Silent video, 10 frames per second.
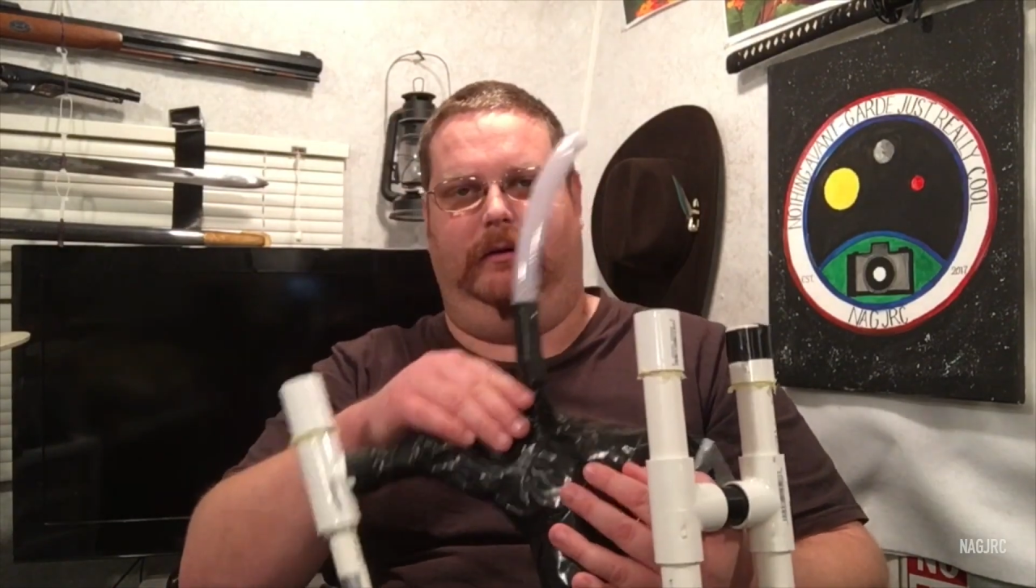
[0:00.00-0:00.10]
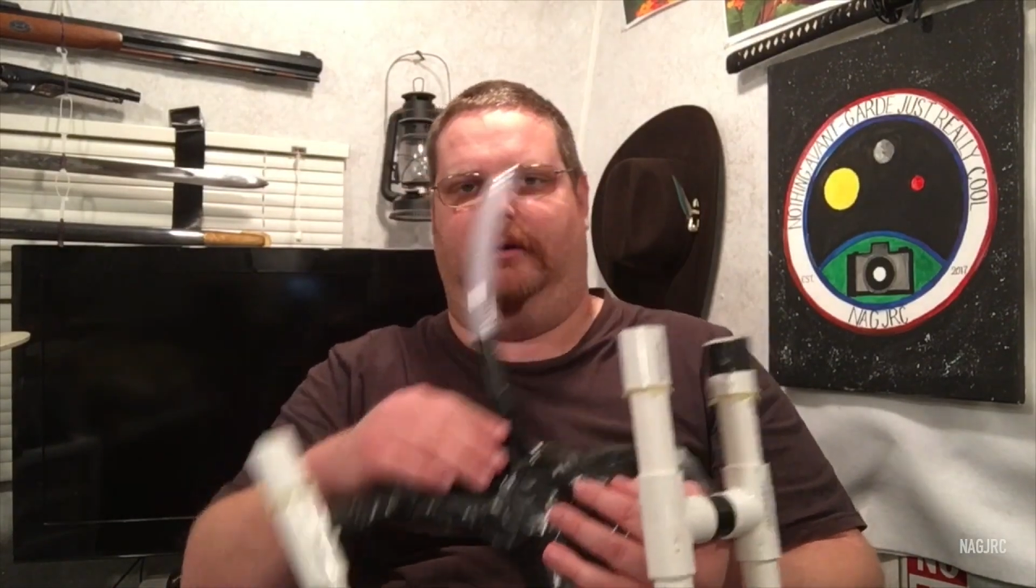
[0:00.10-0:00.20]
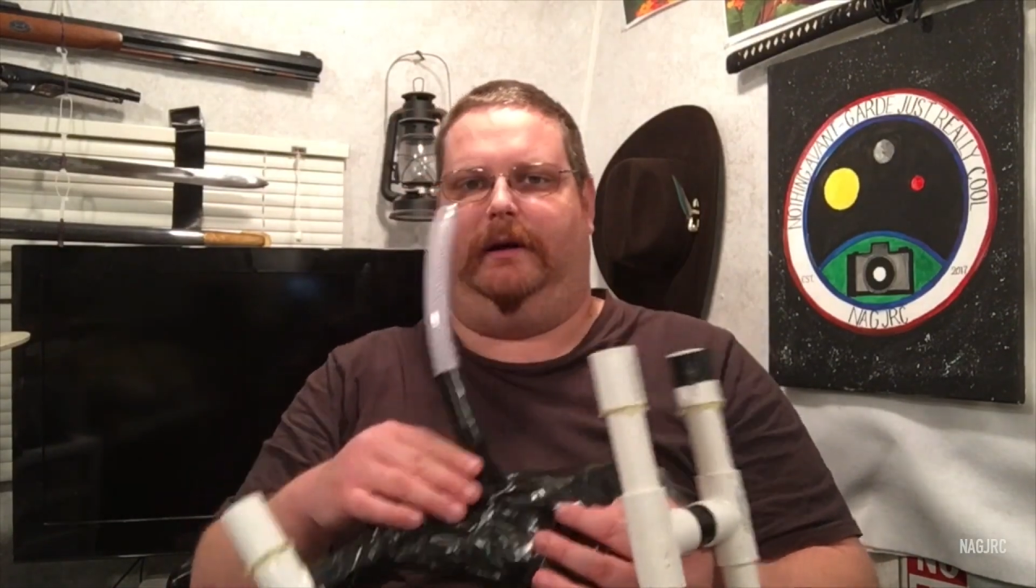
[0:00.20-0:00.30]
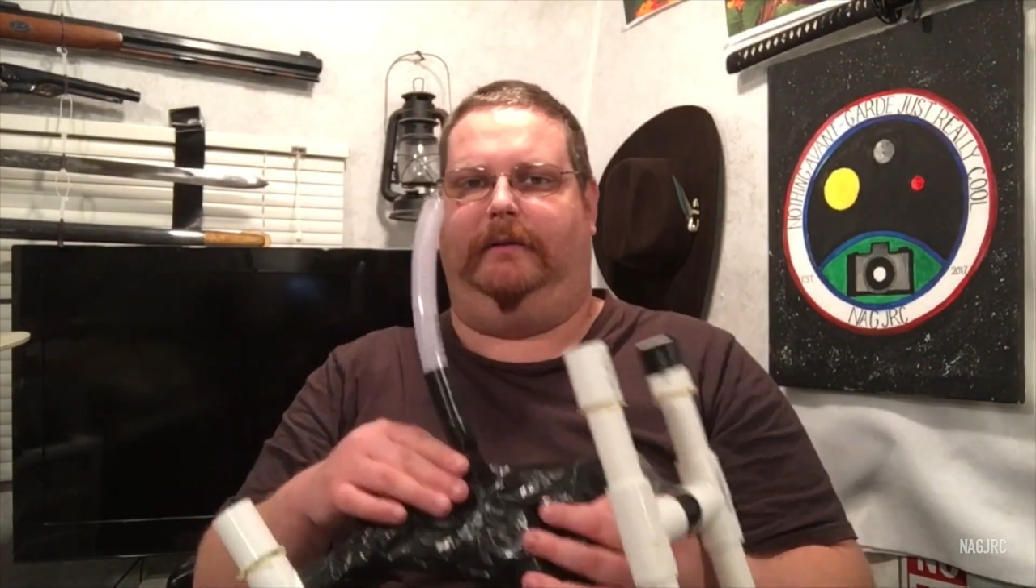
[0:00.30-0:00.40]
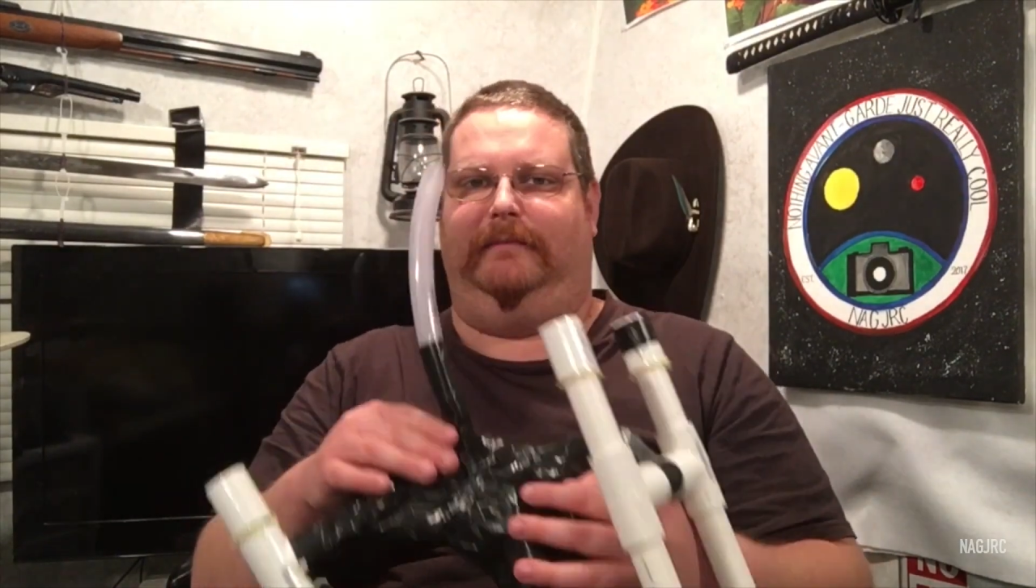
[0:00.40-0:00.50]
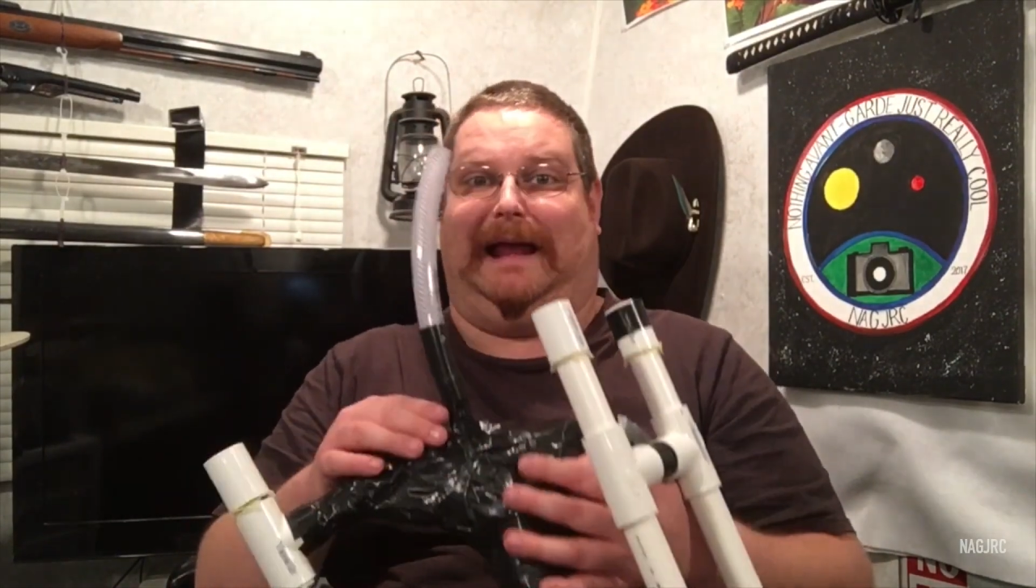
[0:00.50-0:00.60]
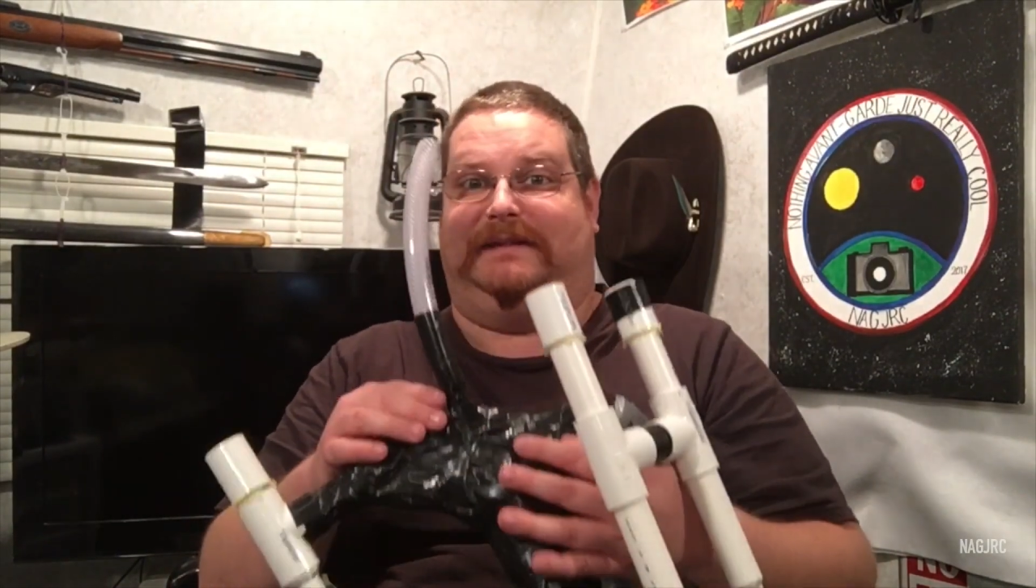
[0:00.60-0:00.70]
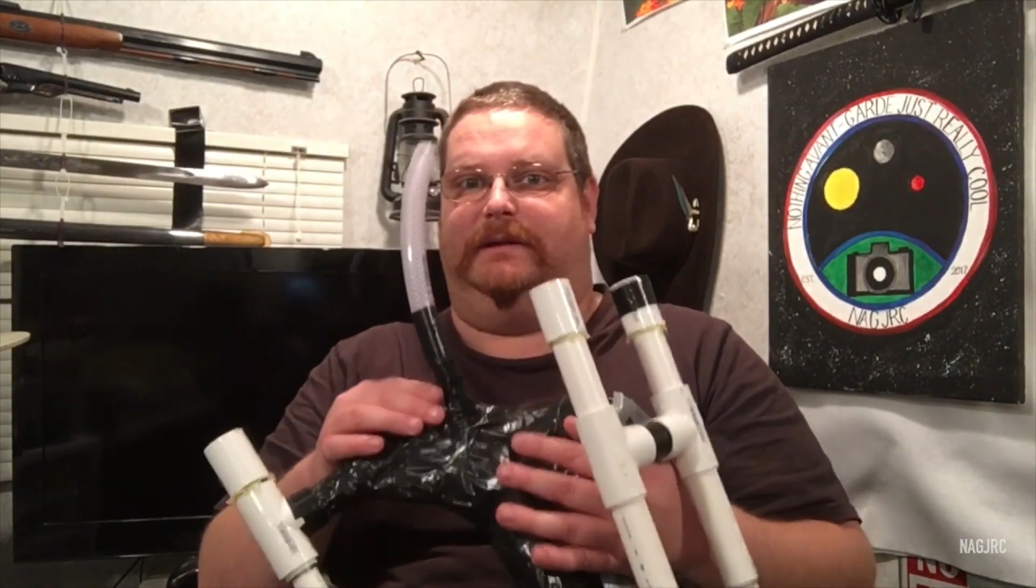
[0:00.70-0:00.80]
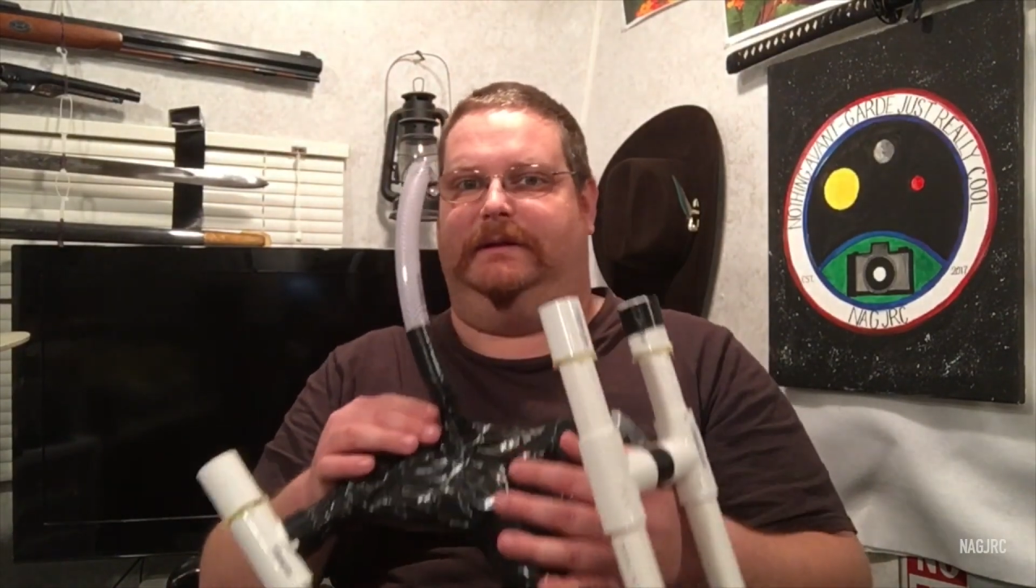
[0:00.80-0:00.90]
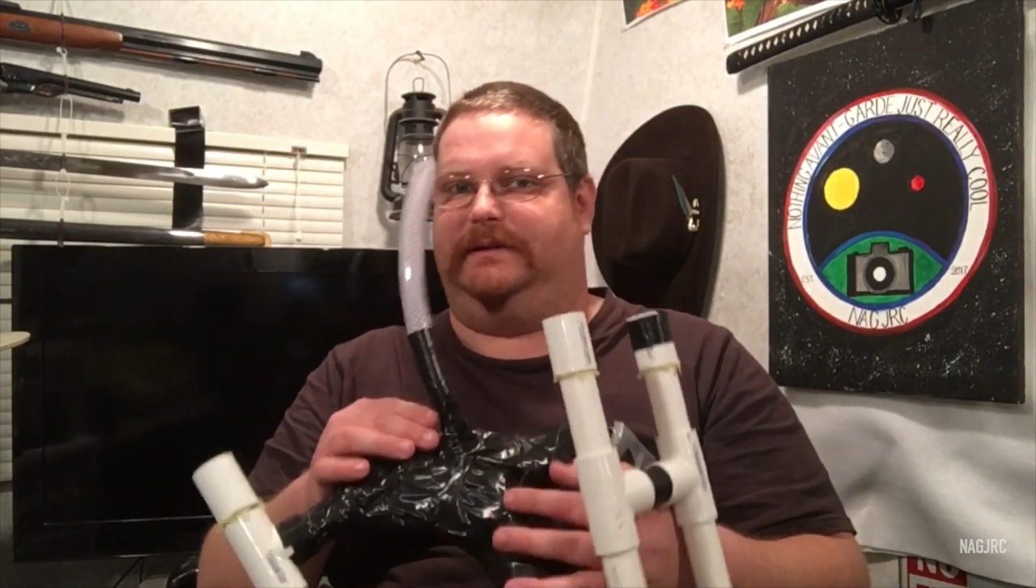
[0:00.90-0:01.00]
or any
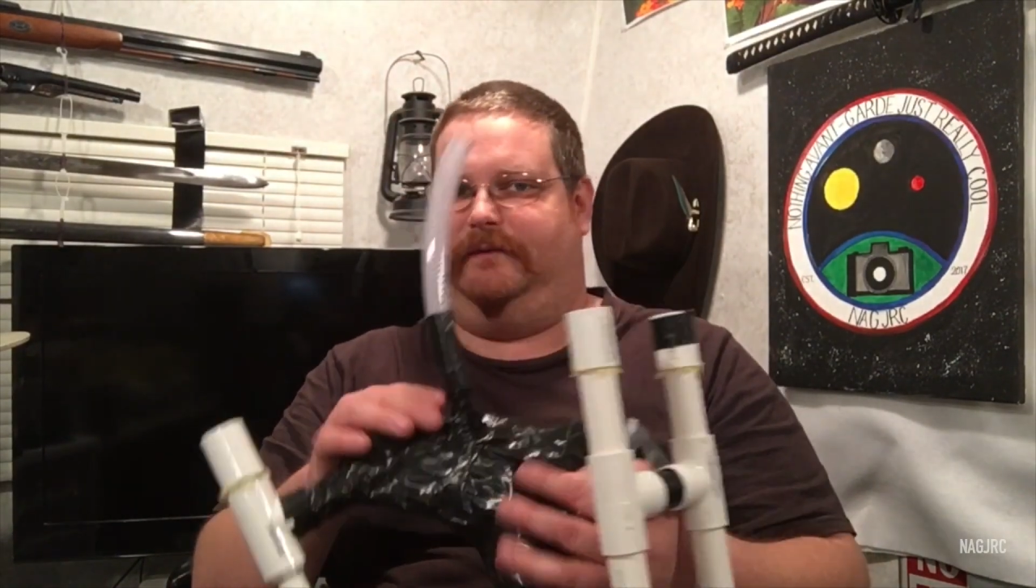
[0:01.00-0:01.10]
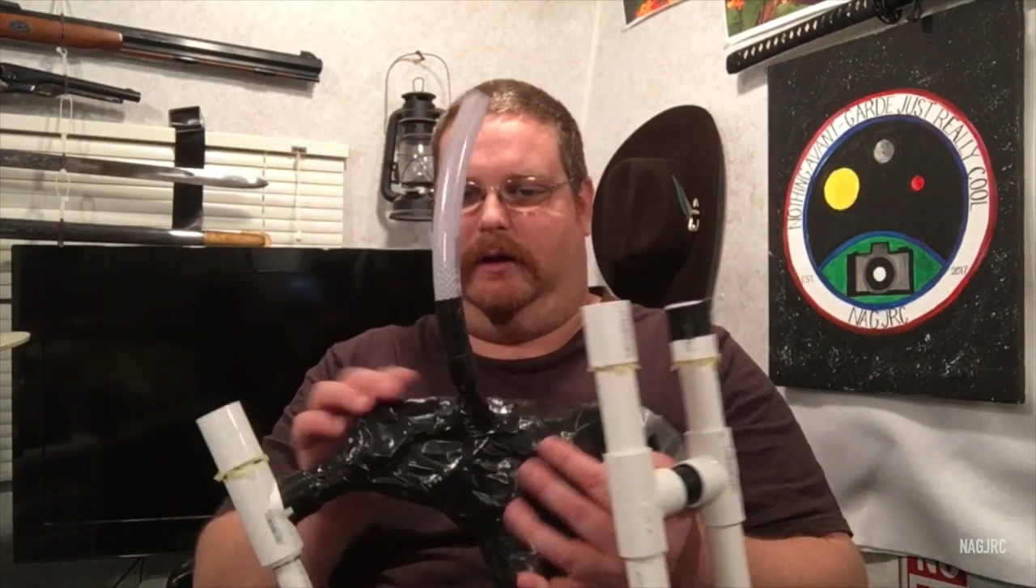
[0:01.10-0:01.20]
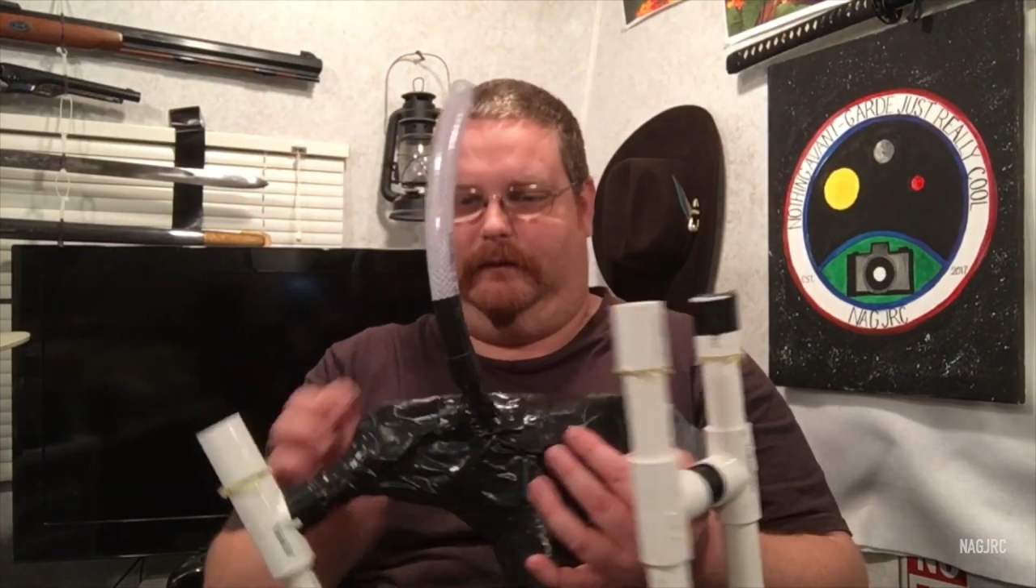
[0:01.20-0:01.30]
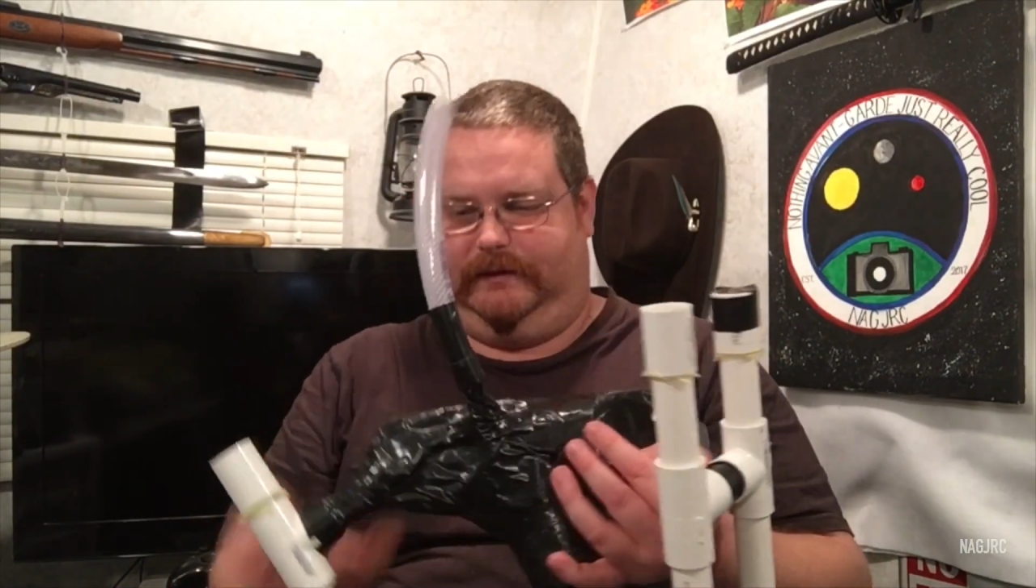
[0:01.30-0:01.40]
nastiness involved.